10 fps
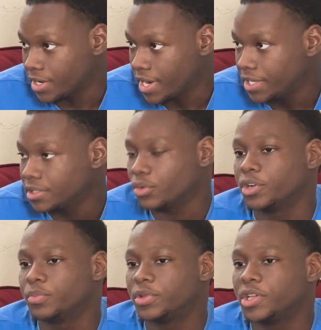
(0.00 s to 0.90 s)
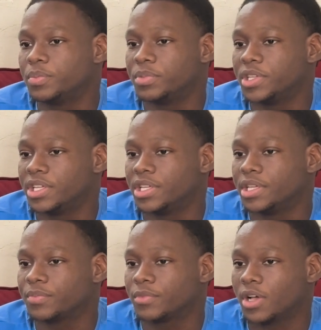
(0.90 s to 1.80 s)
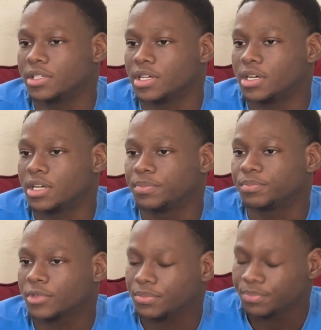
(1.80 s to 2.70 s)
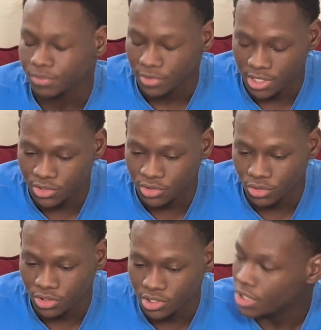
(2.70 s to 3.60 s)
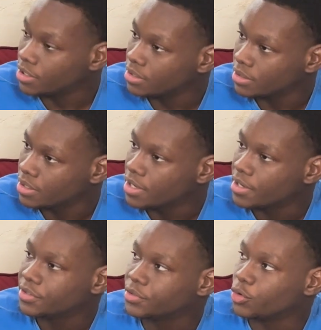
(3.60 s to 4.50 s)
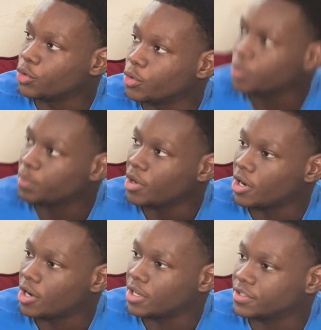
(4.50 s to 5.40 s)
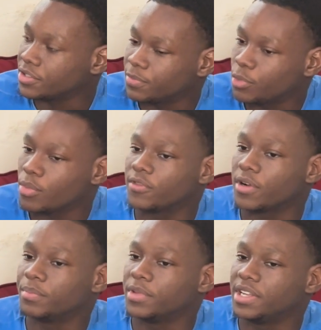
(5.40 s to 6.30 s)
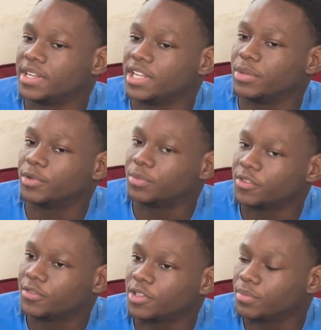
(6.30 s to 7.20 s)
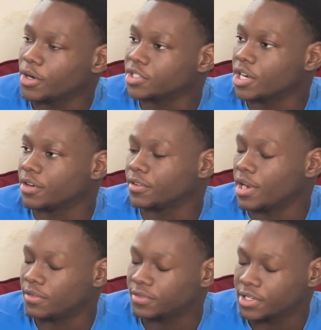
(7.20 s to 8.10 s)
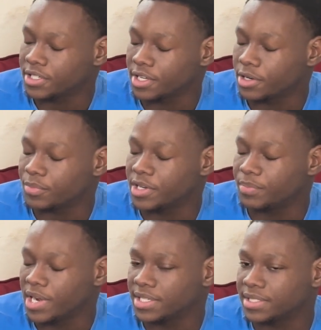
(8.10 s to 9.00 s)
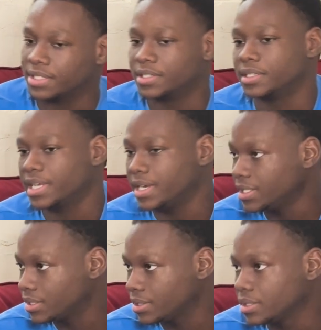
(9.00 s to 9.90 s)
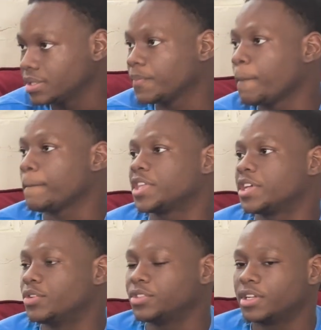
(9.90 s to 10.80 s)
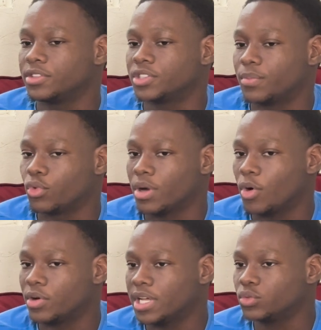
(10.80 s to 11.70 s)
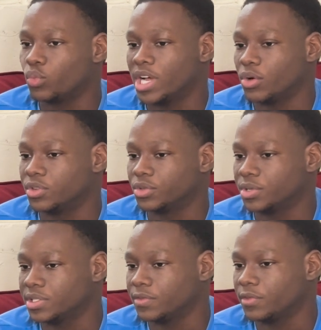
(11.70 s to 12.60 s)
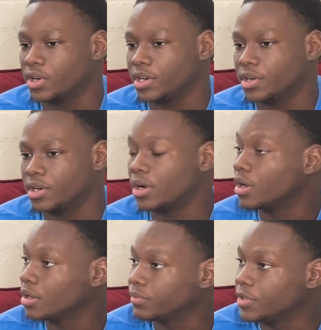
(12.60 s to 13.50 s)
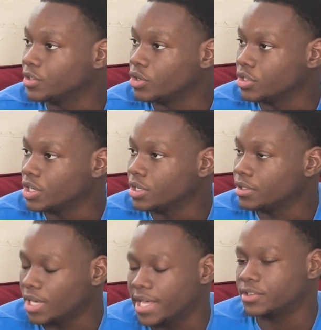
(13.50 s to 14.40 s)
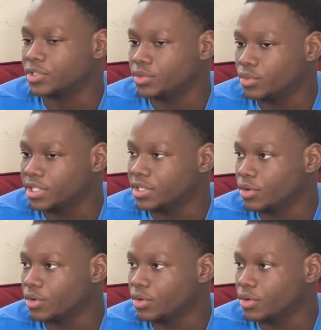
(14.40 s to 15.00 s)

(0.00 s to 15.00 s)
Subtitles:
right? Where the PNP got a injunction to pause Portmore from being named 15 parish after it's already been passed in the Senate. Can you tell us some more about that? Why was the reason for the injunction, like the suit in